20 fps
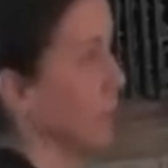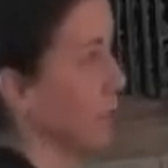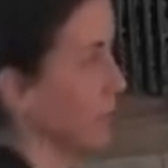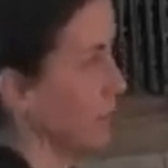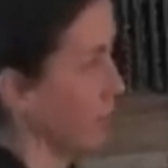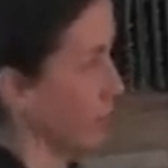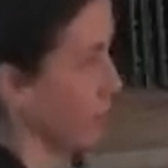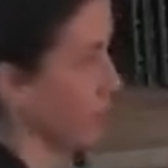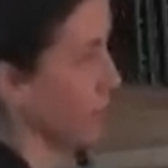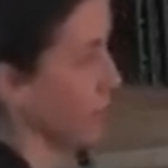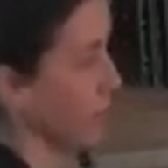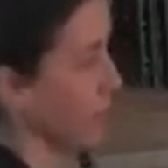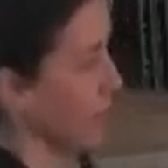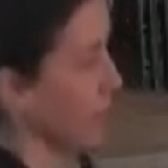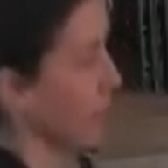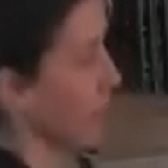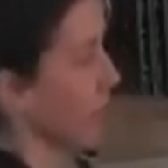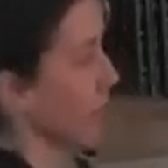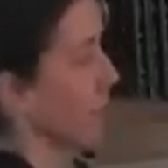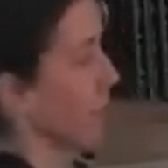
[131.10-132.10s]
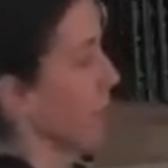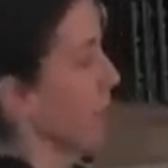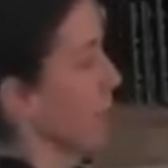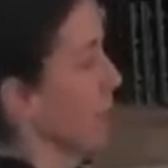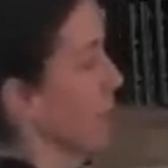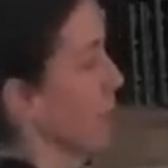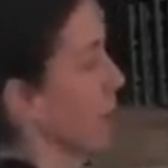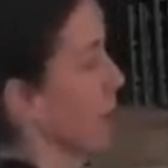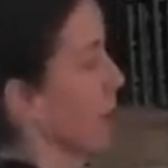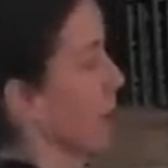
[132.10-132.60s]

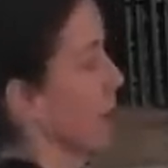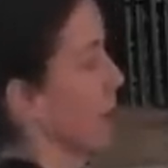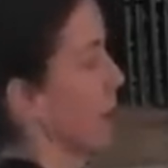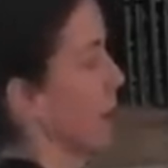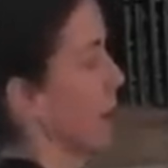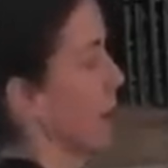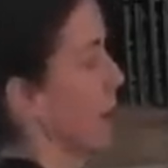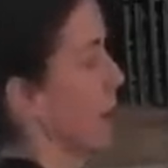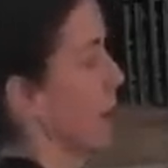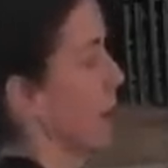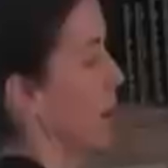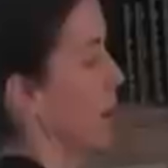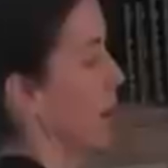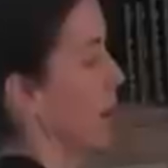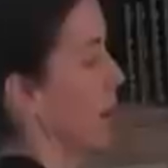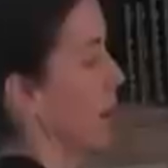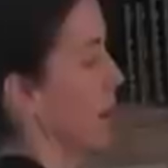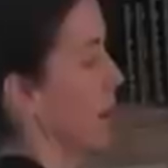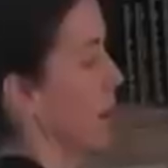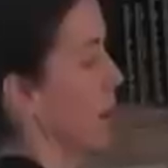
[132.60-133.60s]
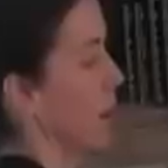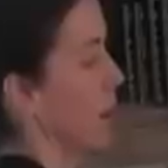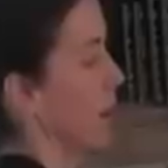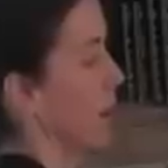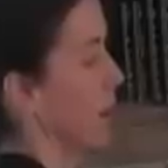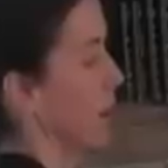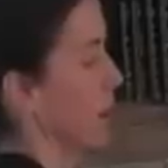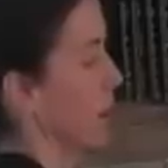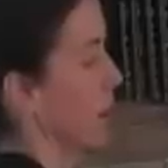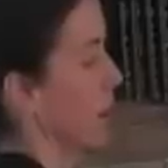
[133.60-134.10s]

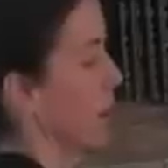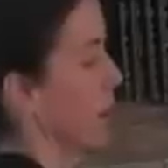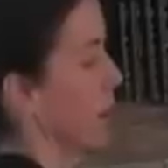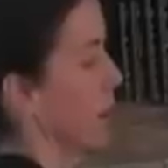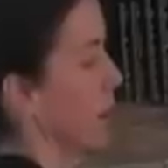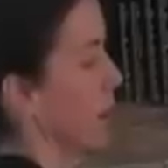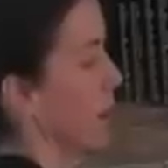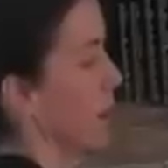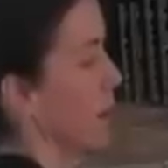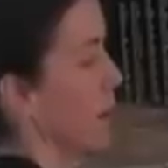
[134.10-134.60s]
[no speech]